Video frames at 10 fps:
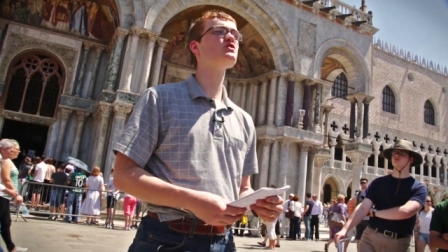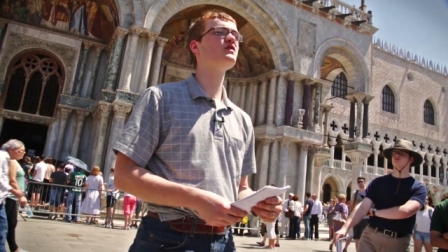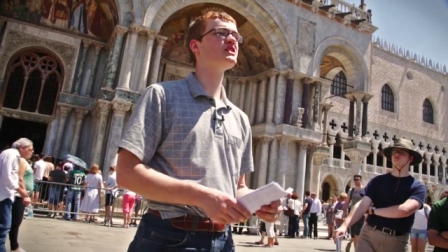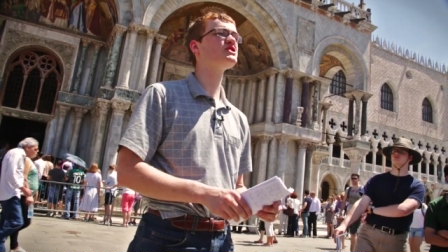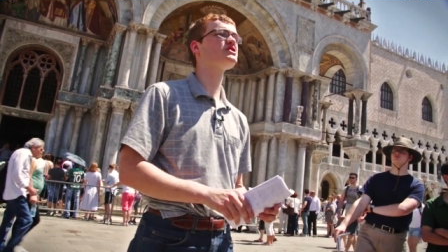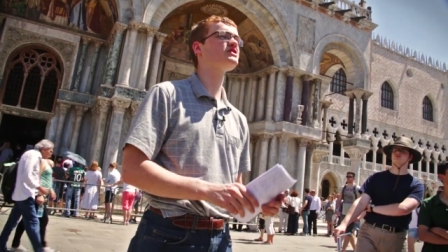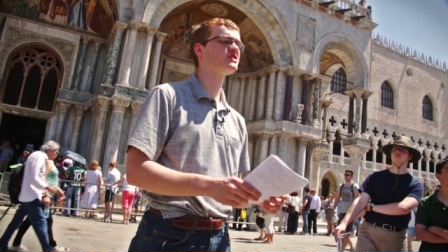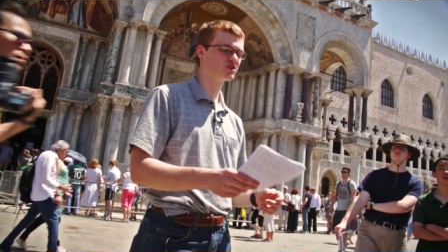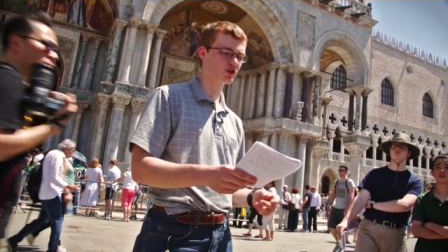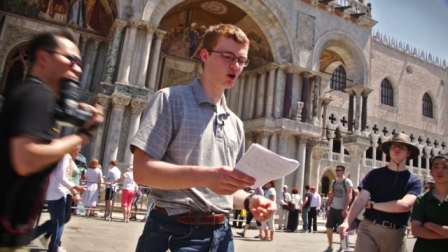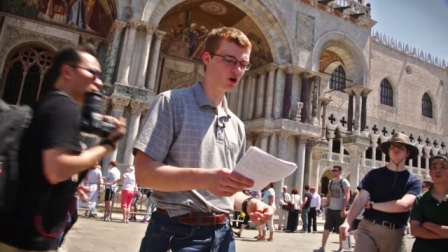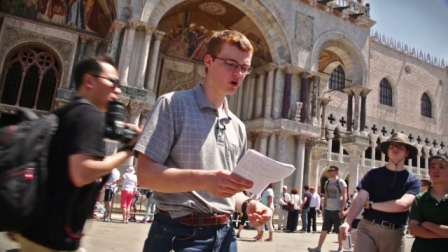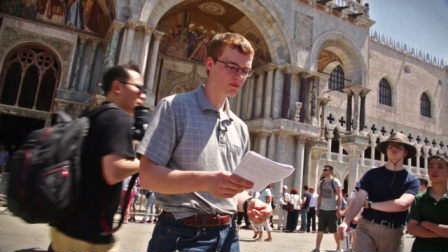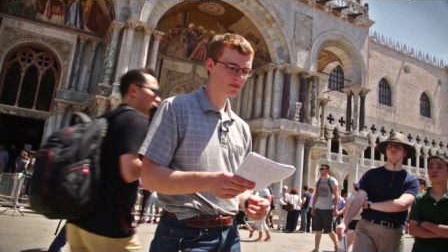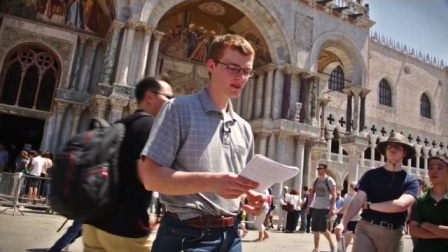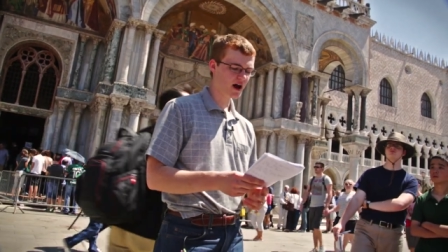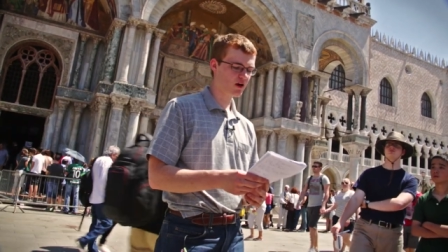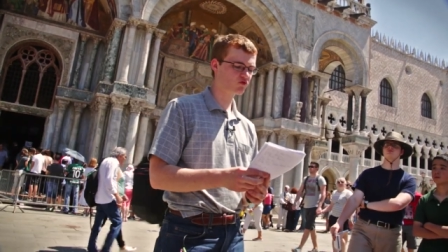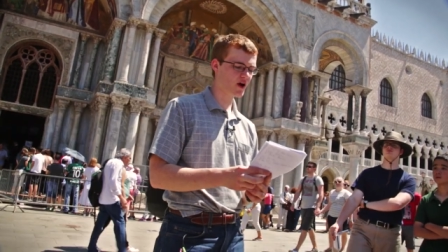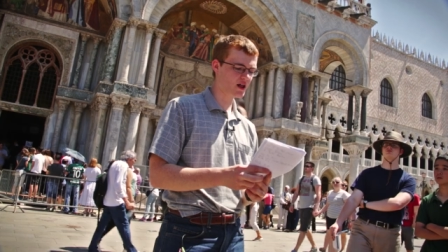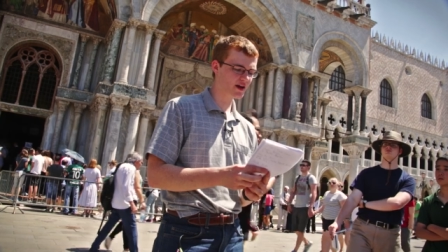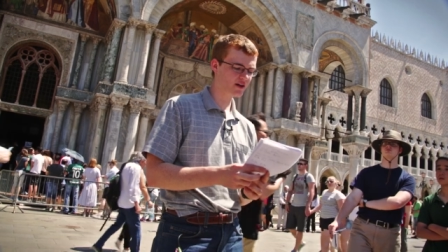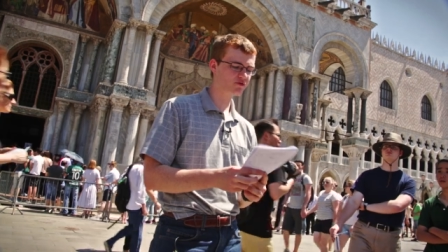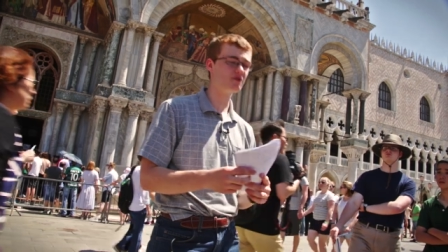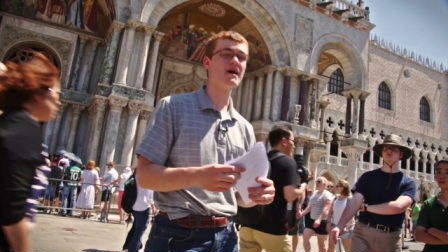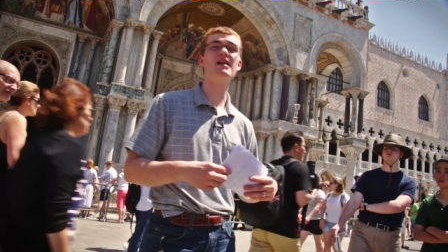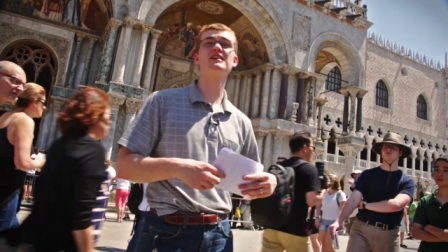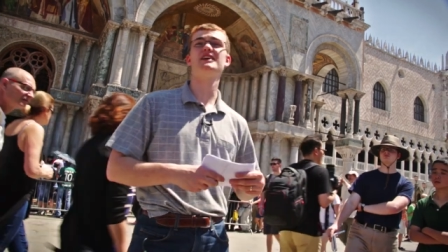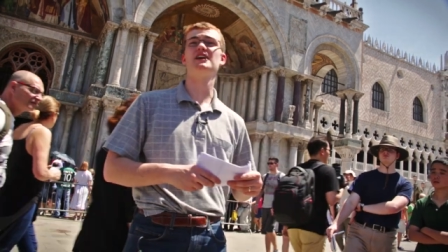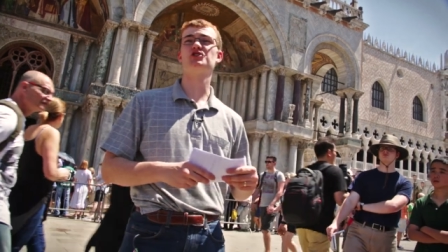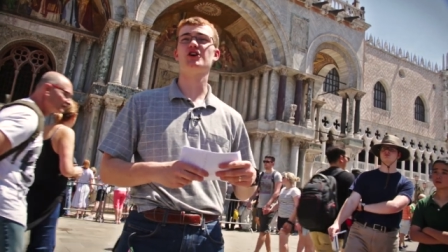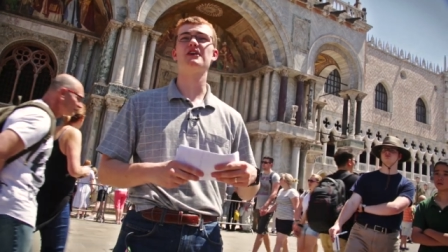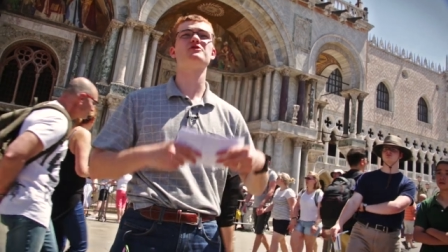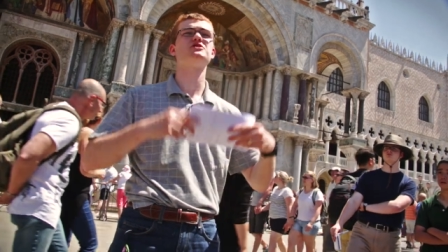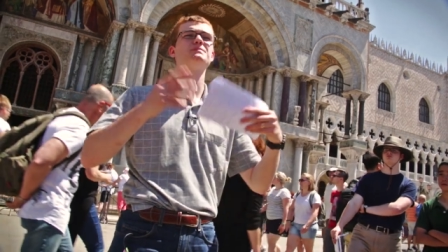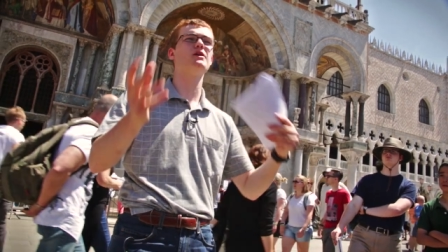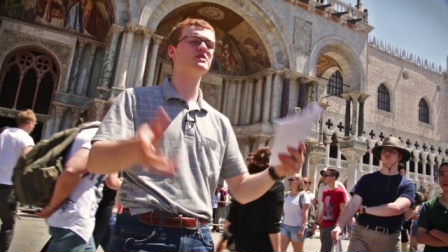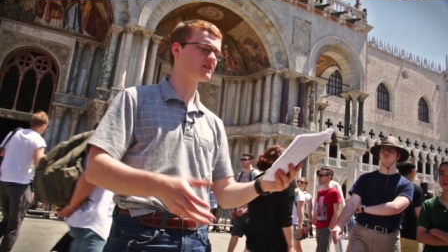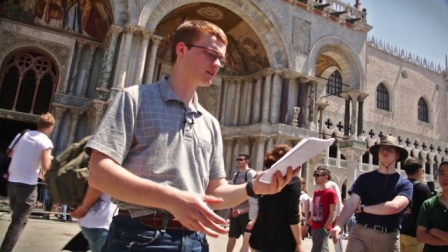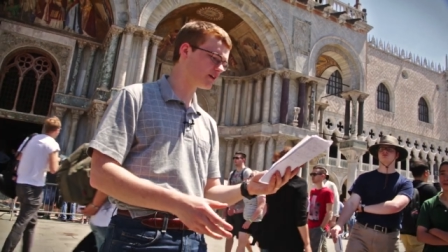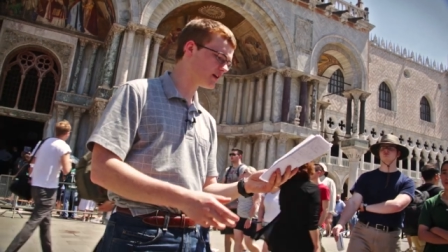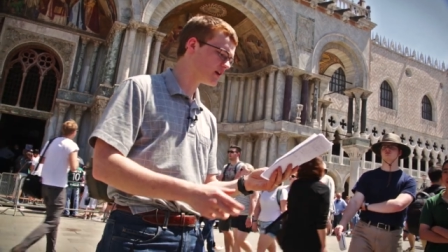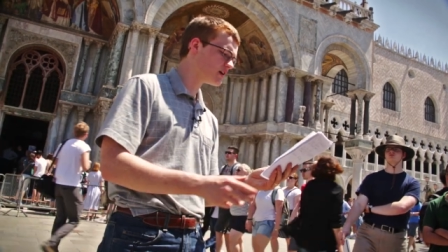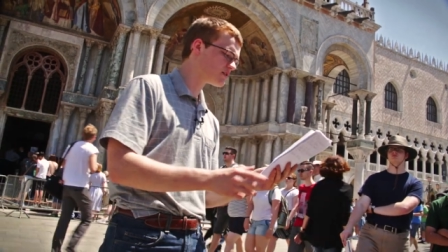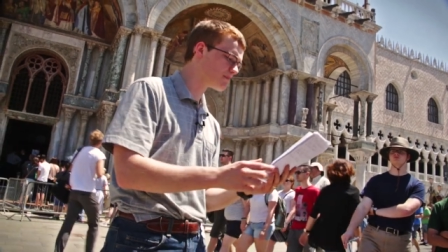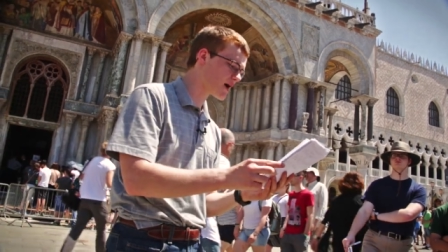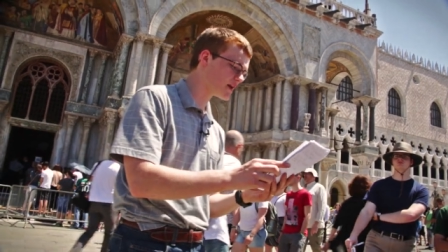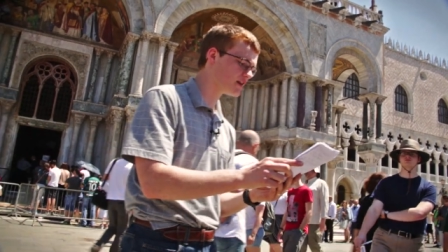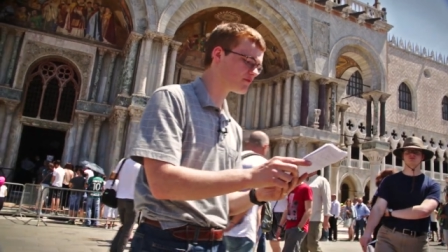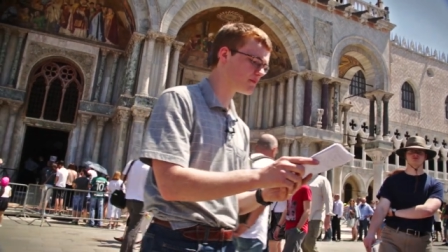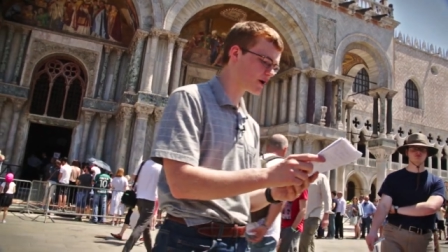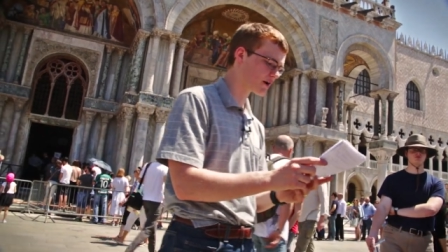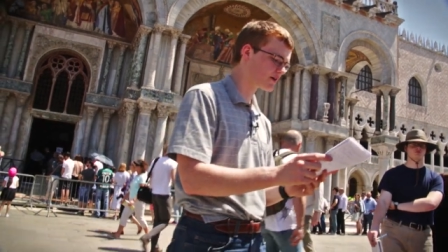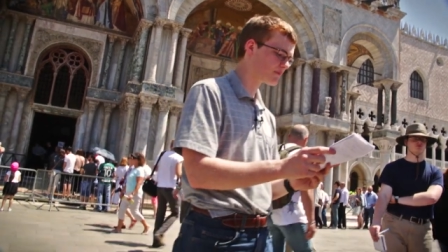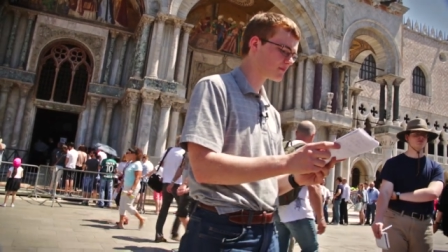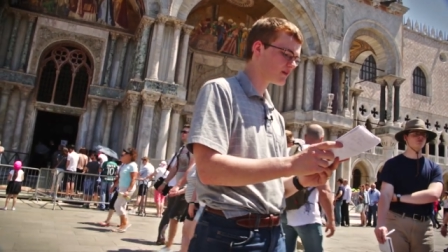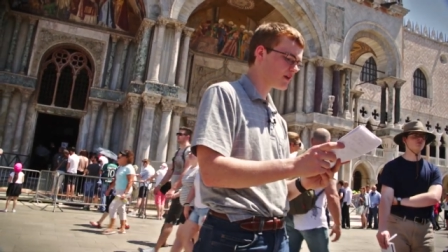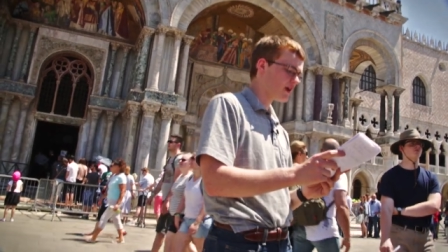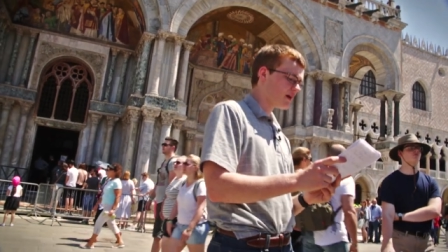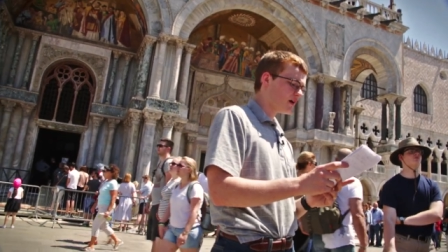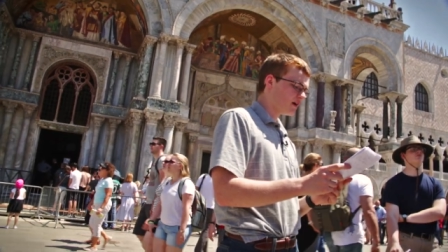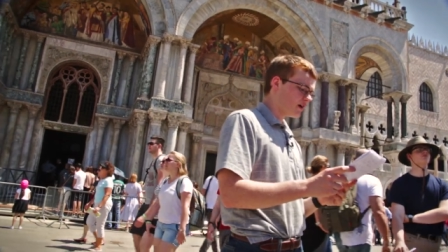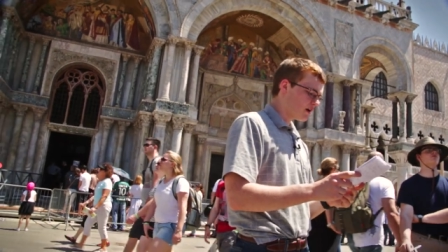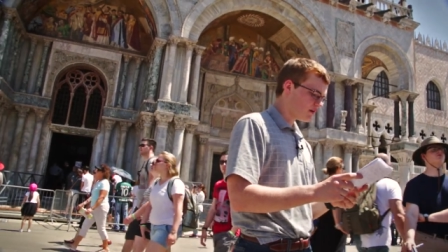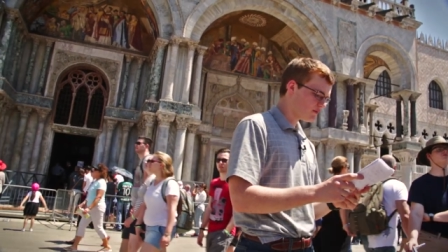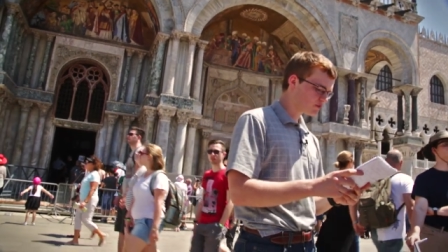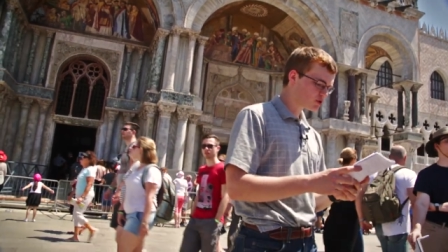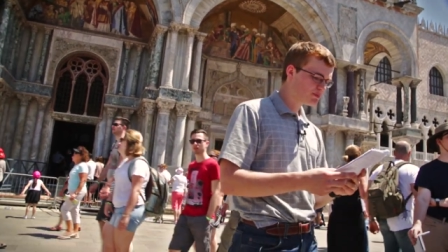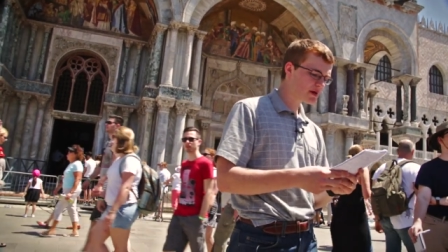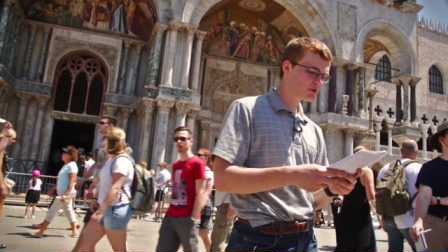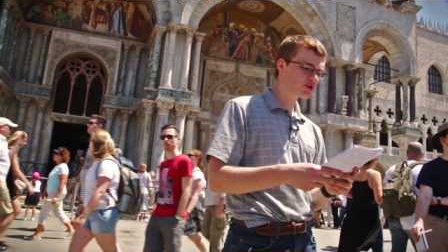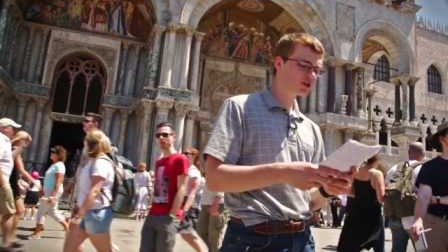two Venetians stole a relic from Alexandria, though supposedly the body of Mark. So people